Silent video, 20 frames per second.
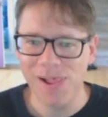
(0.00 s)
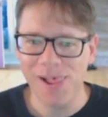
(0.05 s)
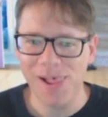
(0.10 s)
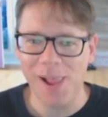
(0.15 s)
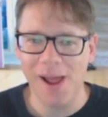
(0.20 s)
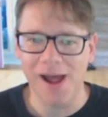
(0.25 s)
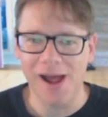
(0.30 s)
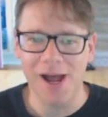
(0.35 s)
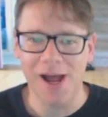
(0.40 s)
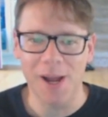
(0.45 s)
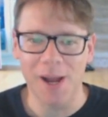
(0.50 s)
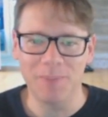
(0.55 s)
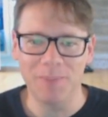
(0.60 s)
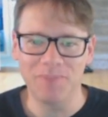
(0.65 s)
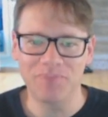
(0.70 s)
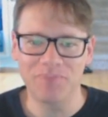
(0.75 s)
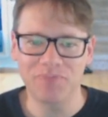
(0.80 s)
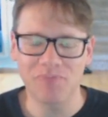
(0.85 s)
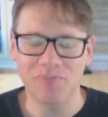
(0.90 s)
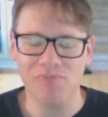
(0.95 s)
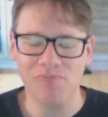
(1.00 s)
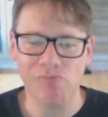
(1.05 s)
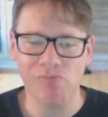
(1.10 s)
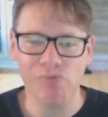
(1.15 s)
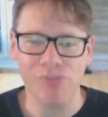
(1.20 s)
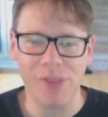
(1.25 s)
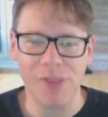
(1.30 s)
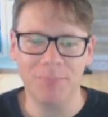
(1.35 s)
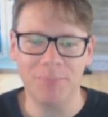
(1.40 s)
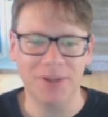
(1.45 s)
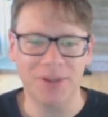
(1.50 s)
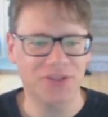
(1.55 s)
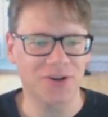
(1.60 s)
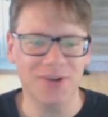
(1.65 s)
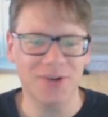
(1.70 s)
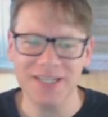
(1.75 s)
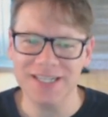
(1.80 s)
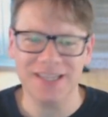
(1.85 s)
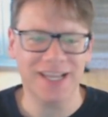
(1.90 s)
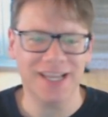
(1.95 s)
Yeah. Um, but
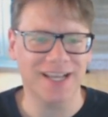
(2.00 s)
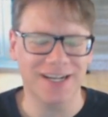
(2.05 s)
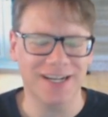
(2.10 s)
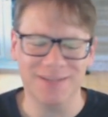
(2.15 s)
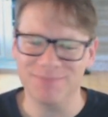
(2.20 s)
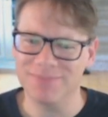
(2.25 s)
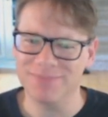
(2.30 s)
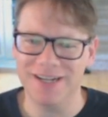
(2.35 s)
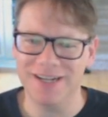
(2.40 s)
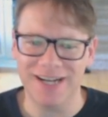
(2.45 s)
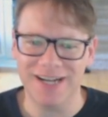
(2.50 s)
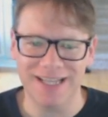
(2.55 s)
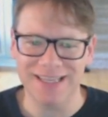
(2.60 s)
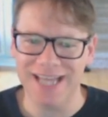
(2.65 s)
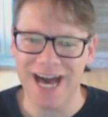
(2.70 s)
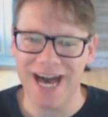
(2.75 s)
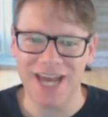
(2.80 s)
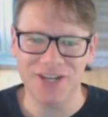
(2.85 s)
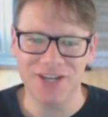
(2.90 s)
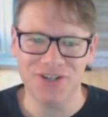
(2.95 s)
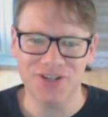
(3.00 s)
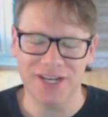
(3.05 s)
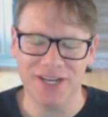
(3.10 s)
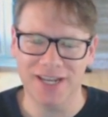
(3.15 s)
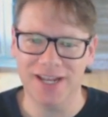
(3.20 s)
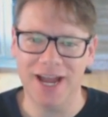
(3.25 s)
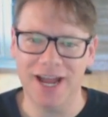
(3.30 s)
there isn't like a a lot of shit.